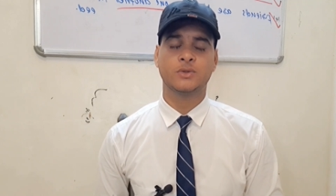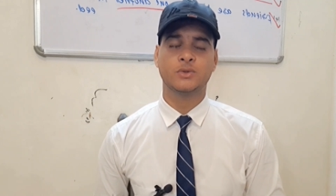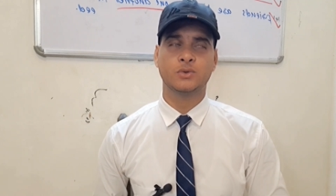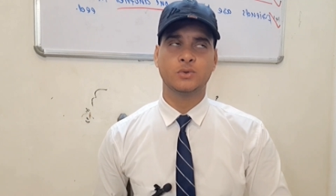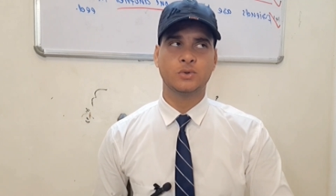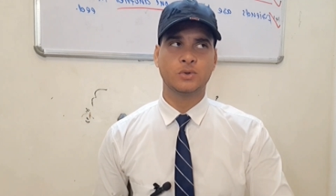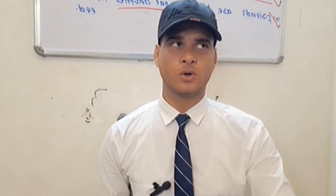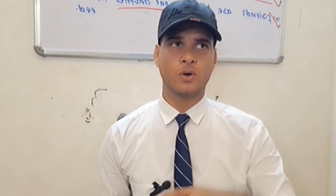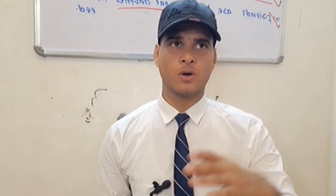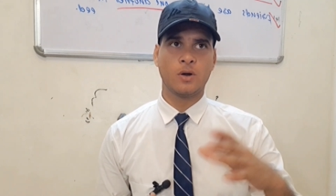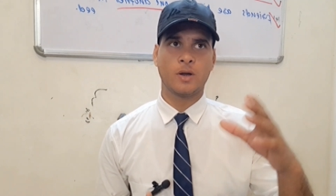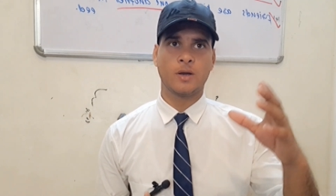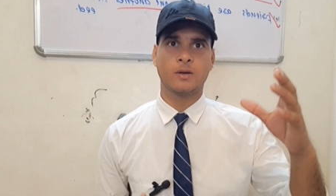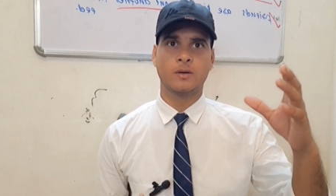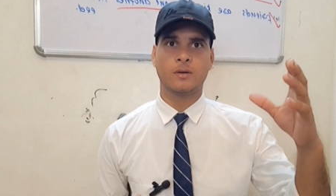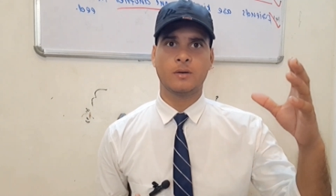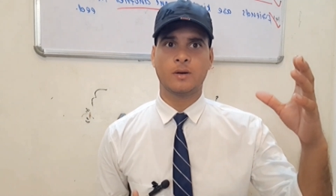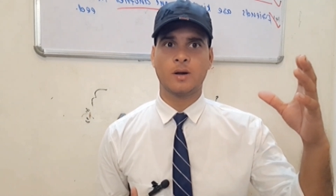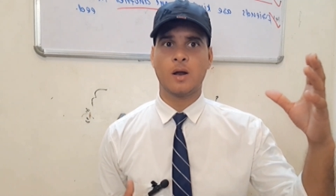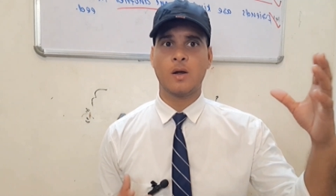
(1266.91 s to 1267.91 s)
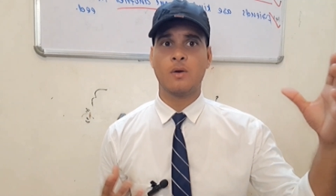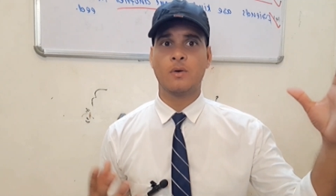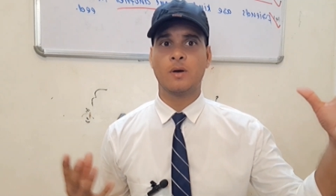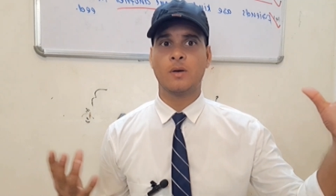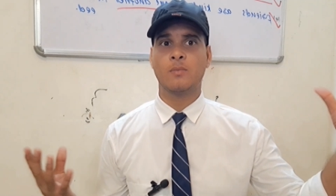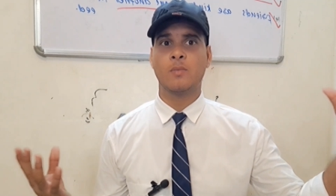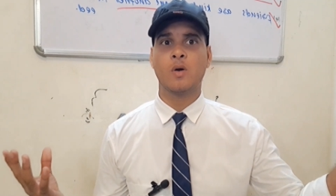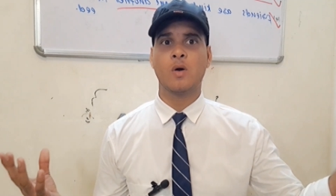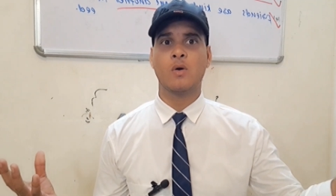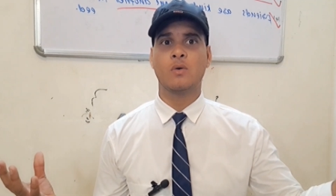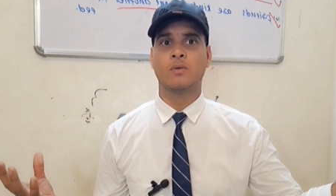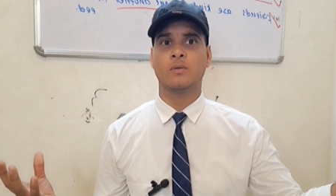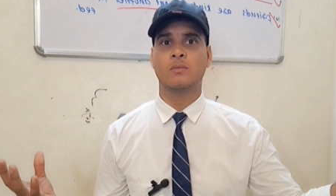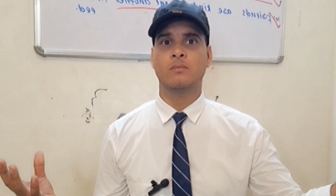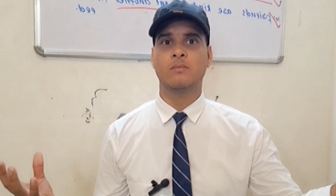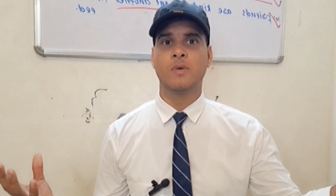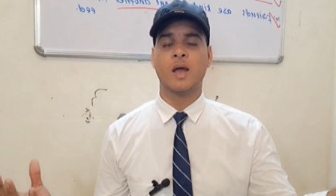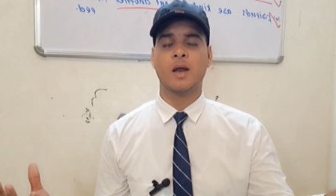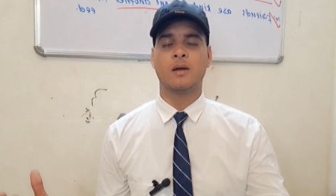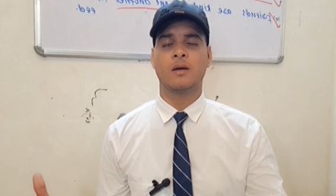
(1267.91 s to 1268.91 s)
To talk in a roundabout
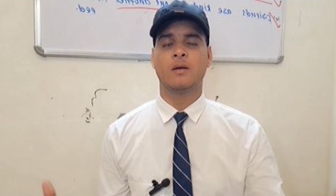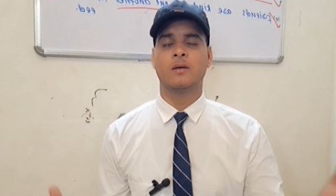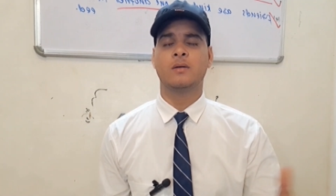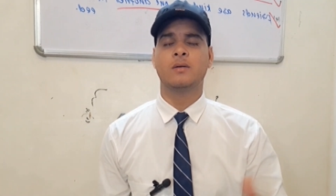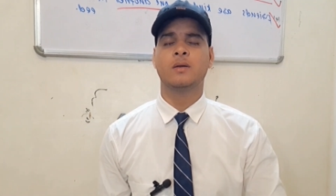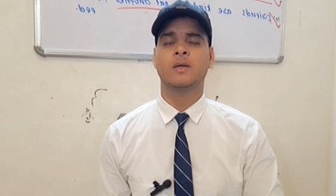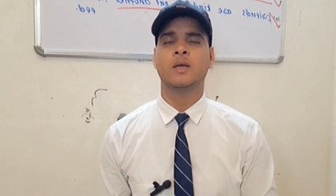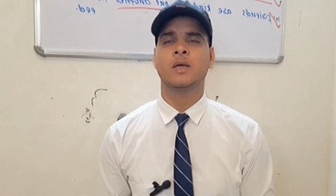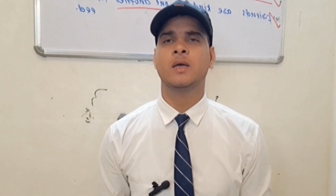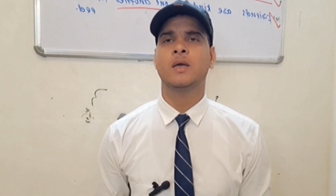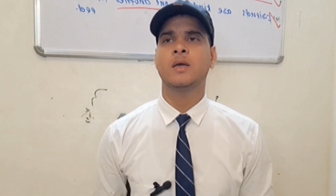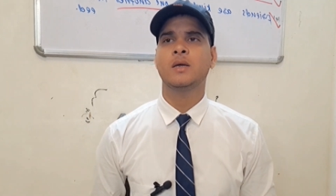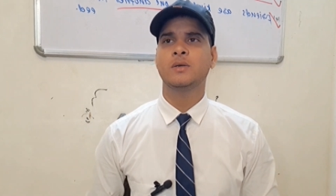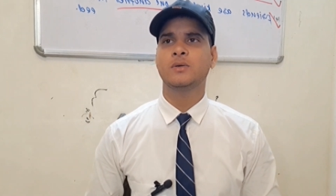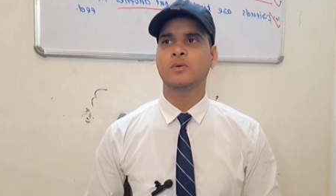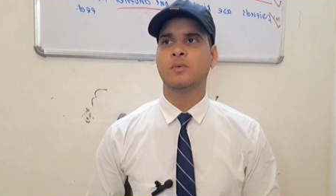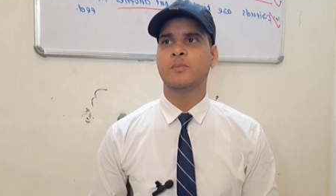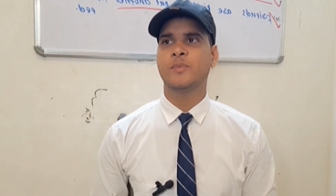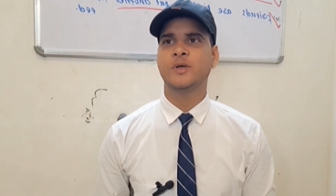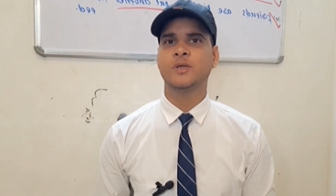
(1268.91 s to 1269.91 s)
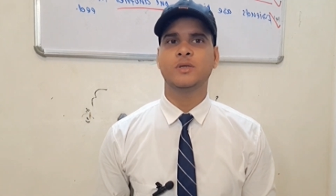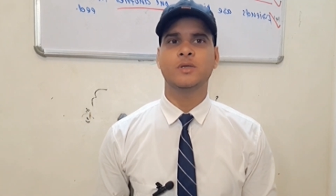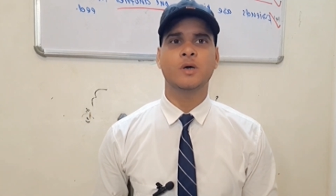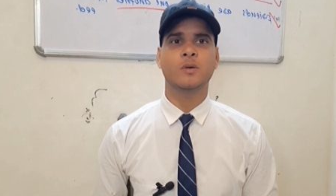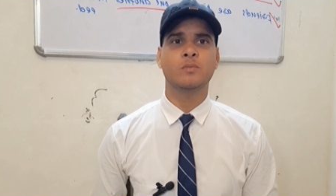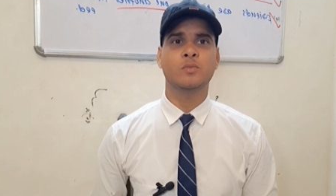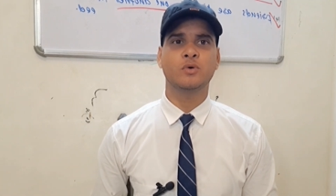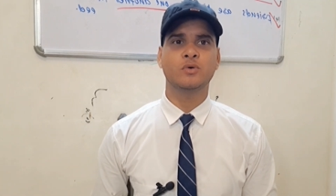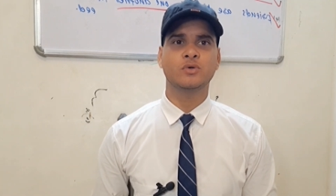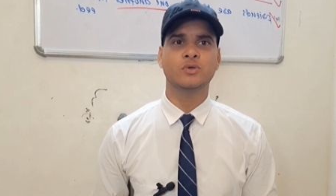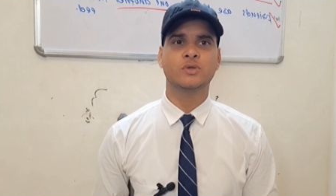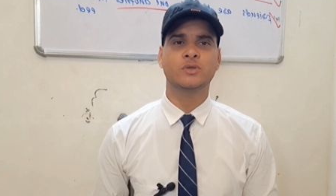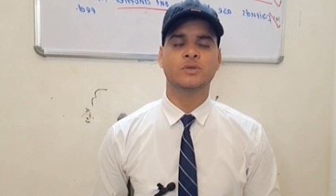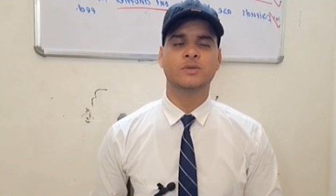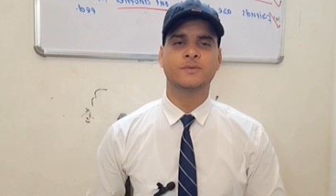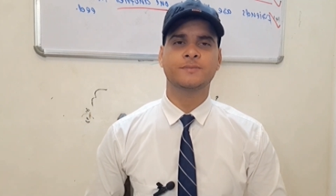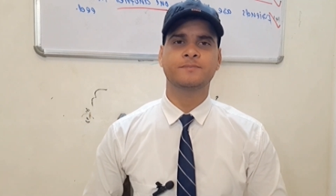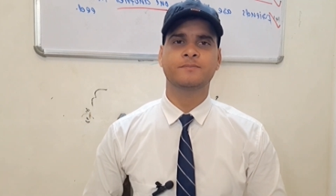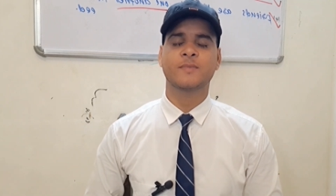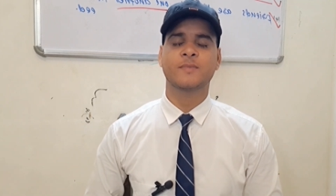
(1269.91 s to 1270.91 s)
manner, to beat the bush.